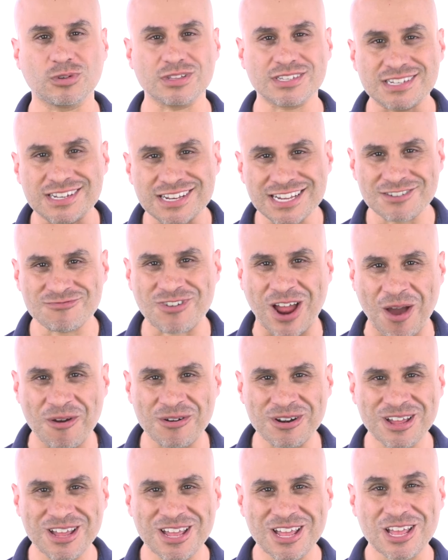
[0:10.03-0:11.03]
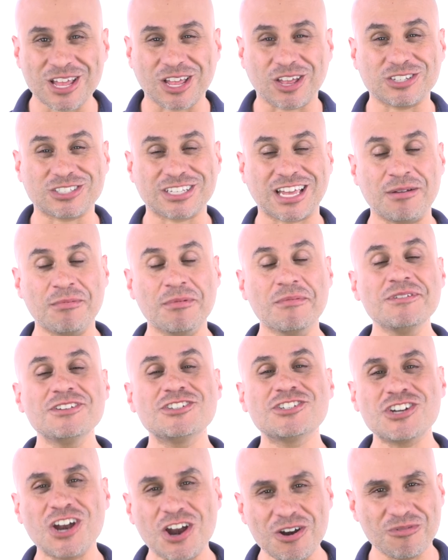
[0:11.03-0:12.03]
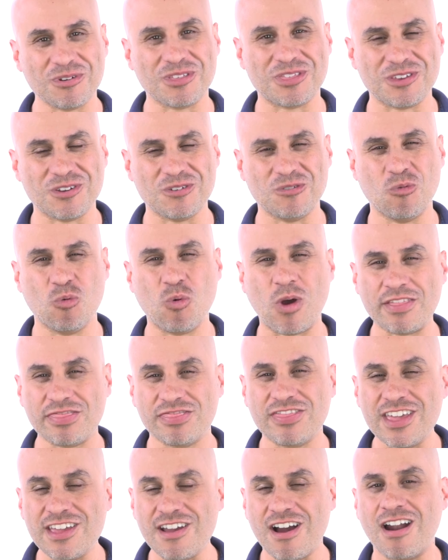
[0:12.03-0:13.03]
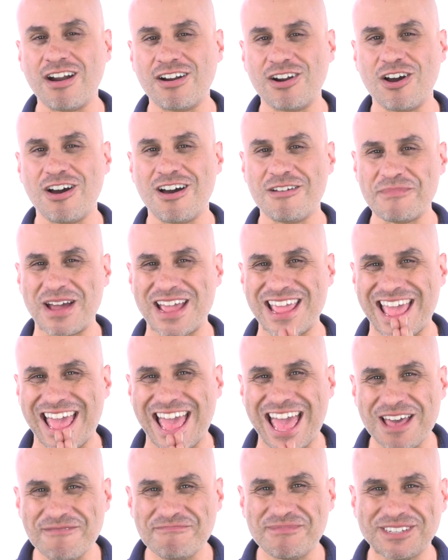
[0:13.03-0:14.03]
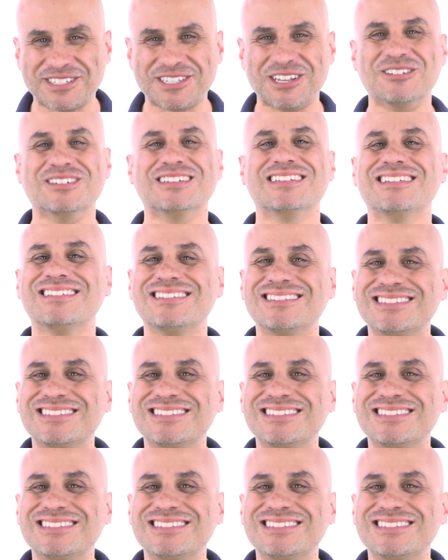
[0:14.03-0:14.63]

well, stick around because I'm going to be sharing with you what they are on my episode